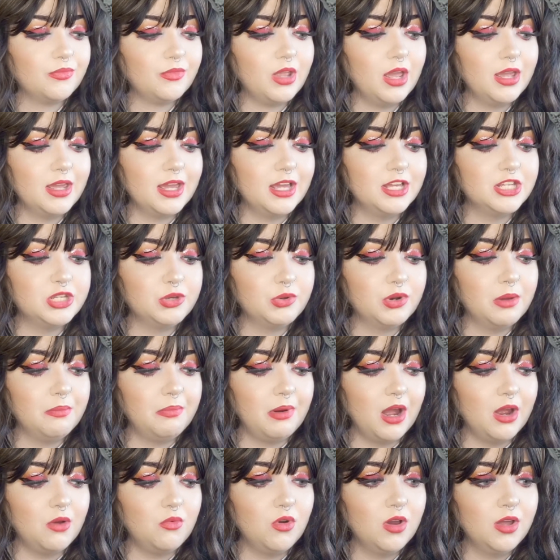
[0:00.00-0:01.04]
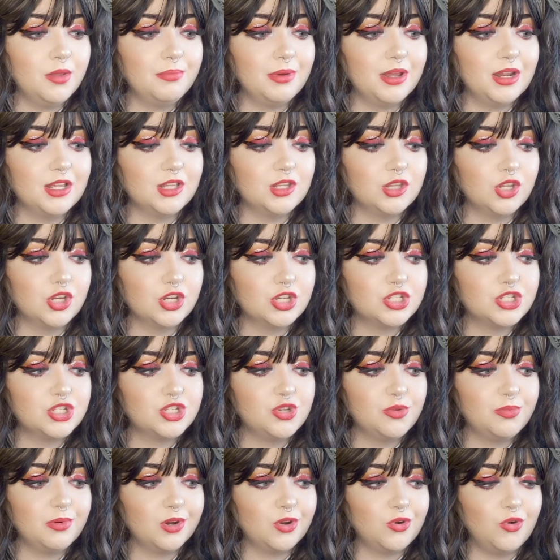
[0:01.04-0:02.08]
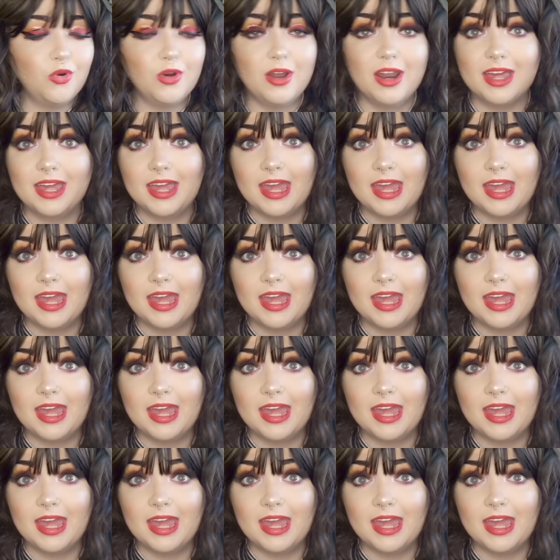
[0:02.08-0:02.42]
in case you want to buy one but it looks super cool and I